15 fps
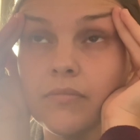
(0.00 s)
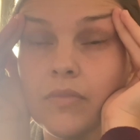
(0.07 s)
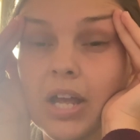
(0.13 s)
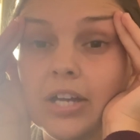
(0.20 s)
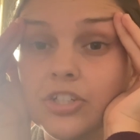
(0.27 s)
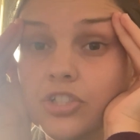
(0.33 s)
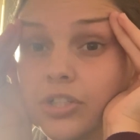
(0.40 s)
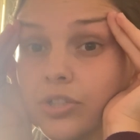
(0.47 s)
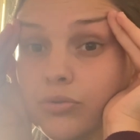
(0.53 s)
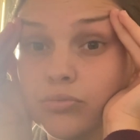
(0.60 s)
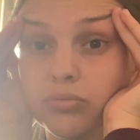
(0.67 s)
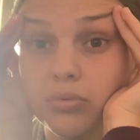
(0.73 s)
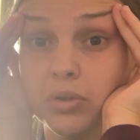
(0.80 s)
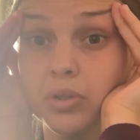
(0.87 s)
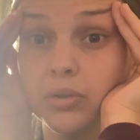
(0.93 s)
and just
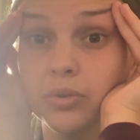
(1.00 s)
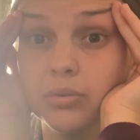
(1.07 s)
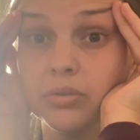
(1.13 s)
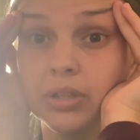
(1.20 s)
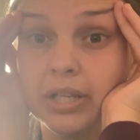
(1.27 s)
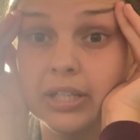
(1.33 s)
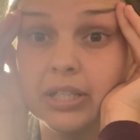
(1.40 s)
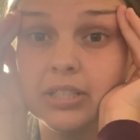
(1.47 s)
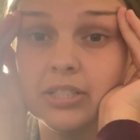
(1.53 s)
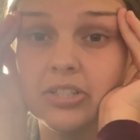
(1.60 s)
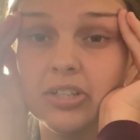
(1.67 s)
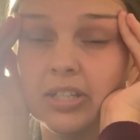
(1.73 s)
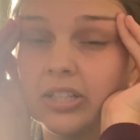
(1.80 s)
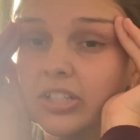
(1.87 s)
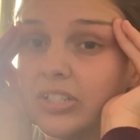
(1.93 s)
rude. Like, it's
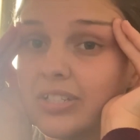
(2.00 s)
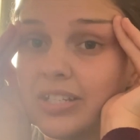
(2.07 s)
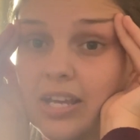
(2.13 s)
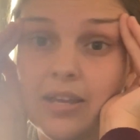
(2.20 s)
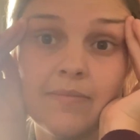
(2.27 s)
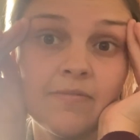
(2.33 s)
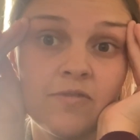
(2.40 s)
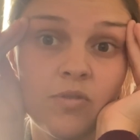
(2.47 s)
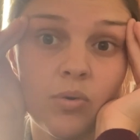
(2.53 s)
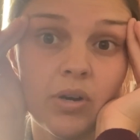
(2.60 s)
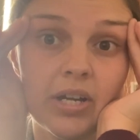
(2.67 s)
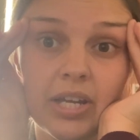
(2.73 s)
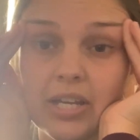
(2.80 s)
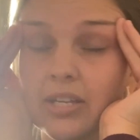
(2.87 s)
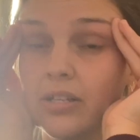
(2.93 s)
like the same 4
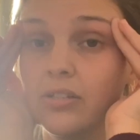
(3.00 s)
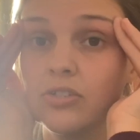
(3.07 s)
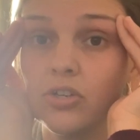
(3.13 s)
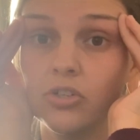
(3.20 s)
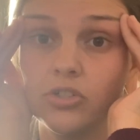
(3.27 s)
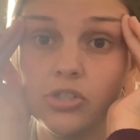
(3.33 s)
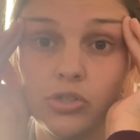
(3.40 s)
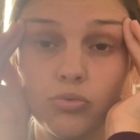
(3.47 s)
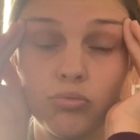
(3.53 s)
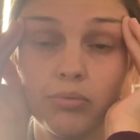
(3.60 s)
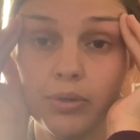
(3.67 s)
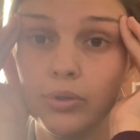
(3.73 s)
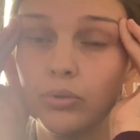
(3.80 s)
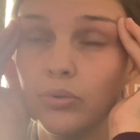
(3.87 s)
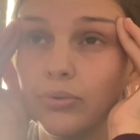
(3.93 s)
kids are just
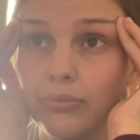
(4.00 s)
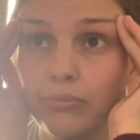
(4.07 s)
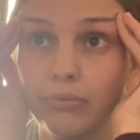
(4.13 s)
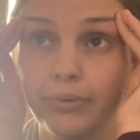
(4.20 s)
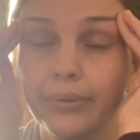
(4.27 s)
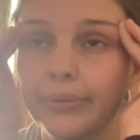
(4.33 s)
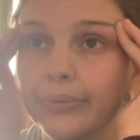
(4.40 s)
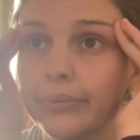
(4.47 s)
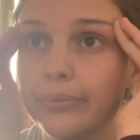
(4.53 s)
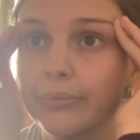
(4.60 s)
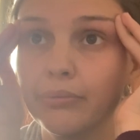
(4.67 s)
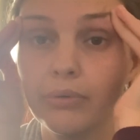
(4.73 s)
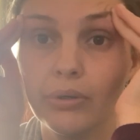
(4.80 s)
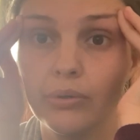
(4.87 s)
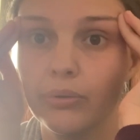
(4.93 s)
rude
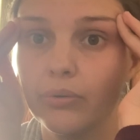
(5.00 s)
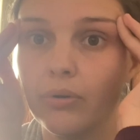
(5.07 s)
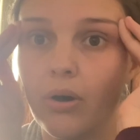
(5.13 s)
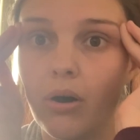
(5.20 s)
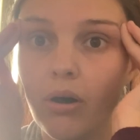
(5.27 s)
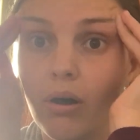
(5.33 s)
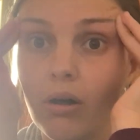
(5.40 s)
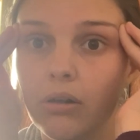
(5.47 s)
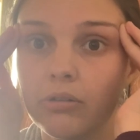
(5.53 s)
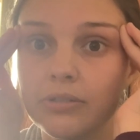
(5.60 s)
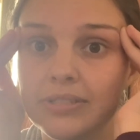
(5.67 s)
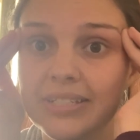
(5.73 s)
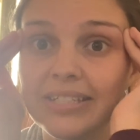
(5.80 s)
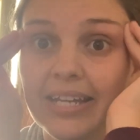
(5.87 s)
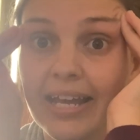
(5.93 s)
all
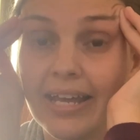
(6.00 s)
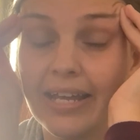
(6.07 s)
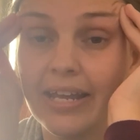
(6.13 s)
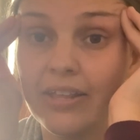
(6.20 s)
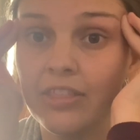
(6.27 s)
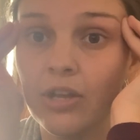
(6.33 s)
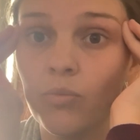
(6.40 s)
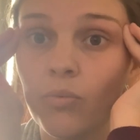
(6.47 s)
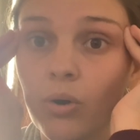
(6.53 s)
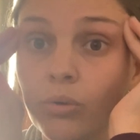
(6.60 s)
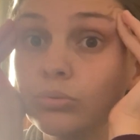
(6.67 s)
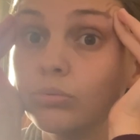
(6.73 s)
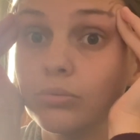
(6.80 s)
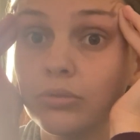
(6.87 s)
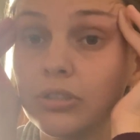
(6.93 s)
day, and they
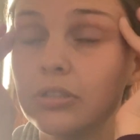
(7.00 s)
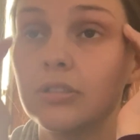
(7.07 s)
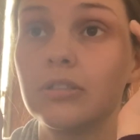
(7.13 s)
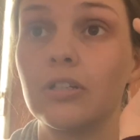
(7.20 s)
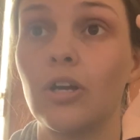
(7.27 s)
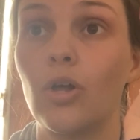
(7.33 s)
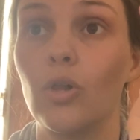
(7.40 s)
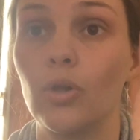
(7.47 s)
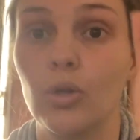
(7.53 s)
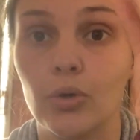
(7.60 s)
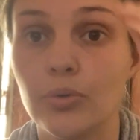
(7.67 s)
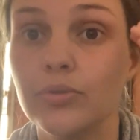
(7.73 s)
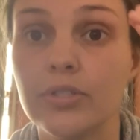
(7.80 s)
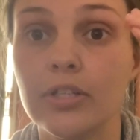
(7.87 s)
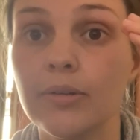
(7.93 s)
won't
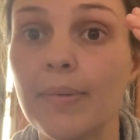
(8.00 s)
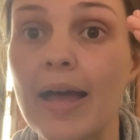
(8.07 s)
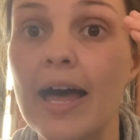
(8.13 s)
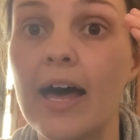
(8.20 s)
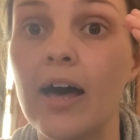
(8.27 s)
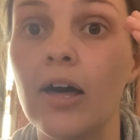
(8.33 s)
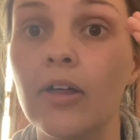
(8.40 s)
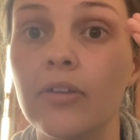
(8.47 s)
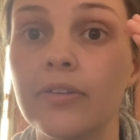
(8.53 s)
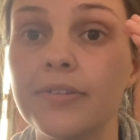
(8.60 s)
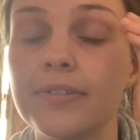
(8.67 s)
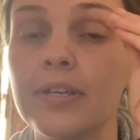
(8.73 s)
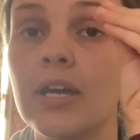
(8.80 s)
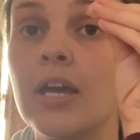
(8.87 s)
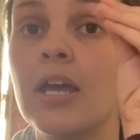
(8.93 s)
close their
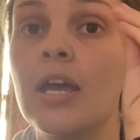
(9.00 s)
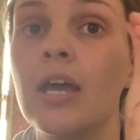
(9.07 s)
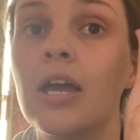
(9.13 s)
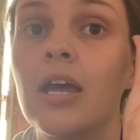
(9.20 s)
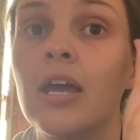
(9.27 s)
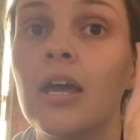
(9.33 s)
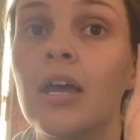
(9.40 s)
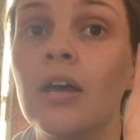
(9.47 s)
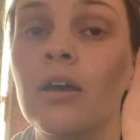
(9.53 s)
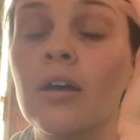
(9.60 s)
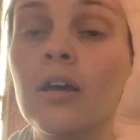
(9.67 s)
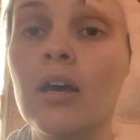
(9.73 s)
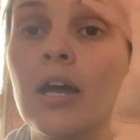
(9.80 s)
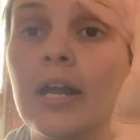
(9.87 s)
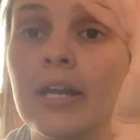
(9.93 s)
mouths.
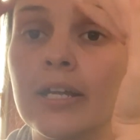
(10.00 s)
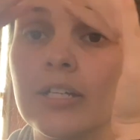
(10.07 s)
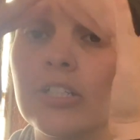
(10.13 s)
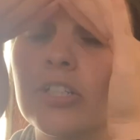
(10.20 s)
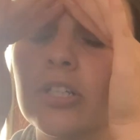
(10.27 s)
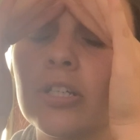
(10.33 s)
And I